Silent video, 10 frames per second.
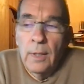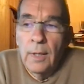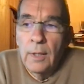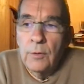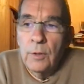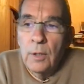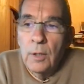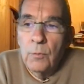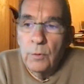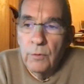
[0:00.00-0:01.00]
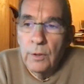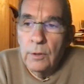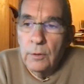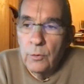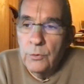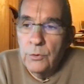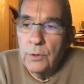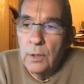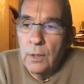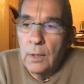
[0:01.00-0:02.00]
And we're very
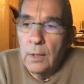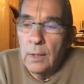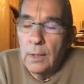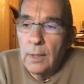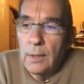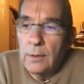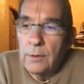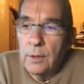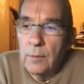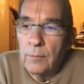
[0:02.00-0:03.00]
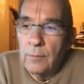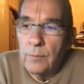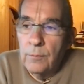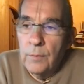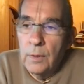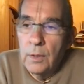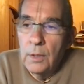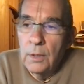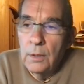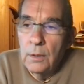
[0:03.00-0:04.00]
close. And
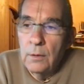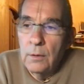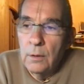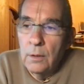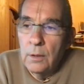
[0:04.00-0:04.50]
he